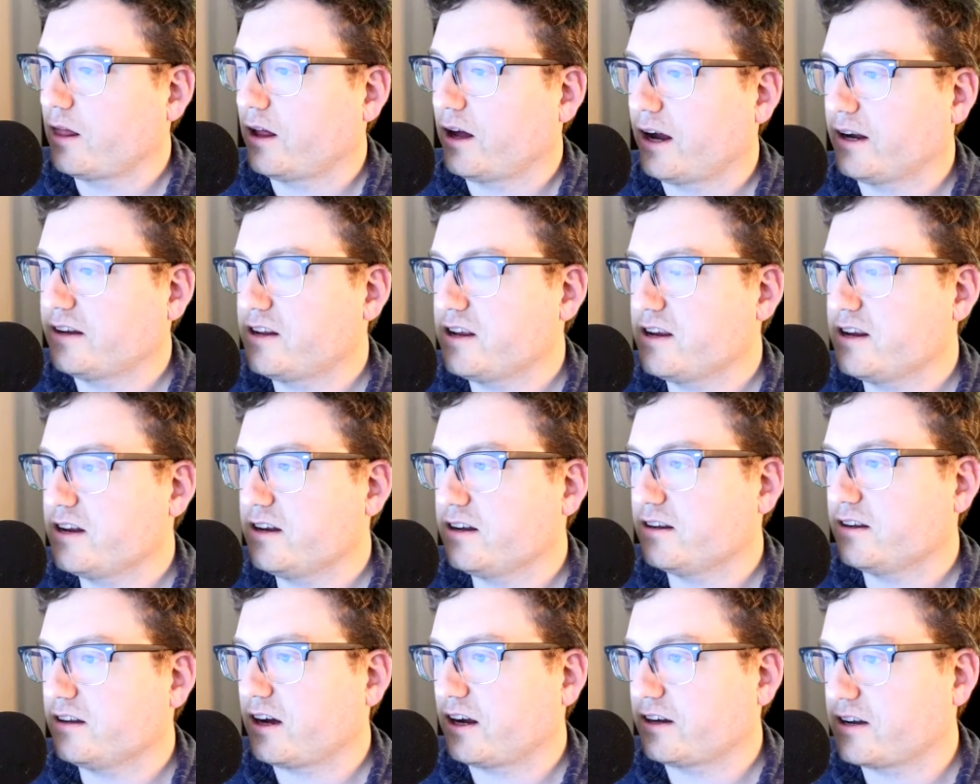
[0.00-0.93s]
I did
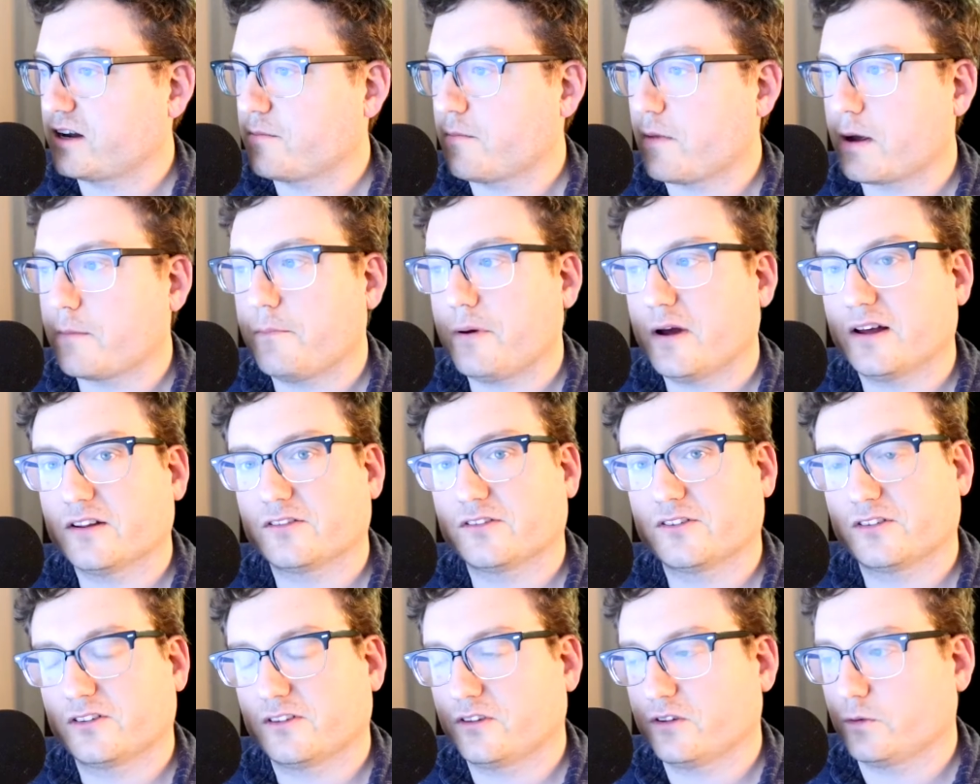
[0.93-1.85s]
my
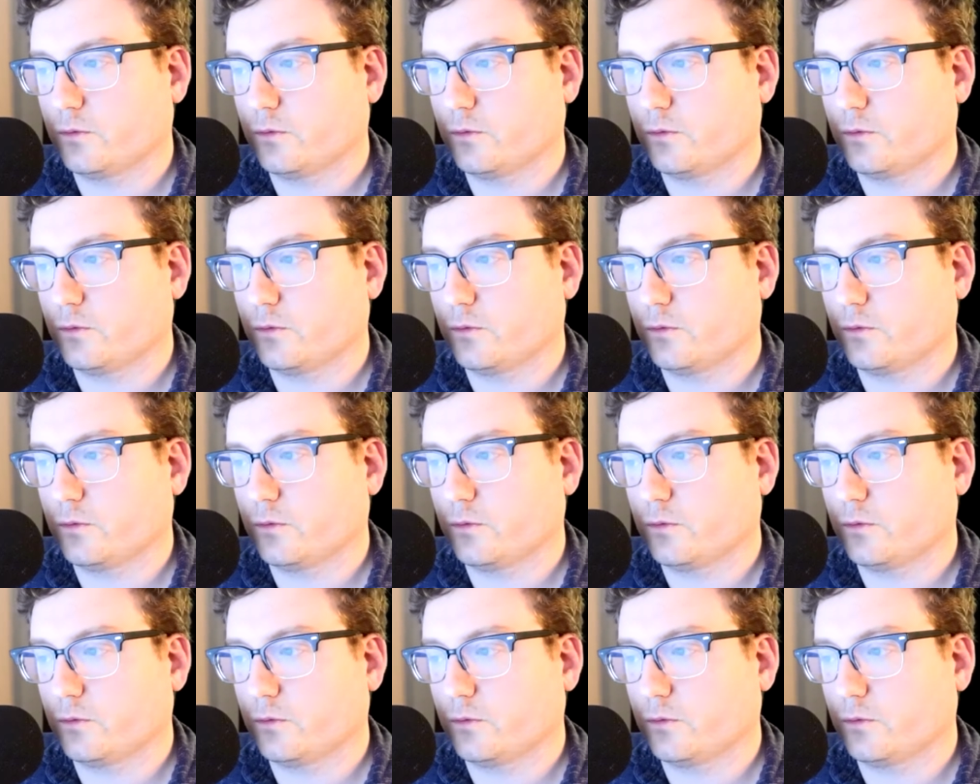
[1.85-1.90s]
best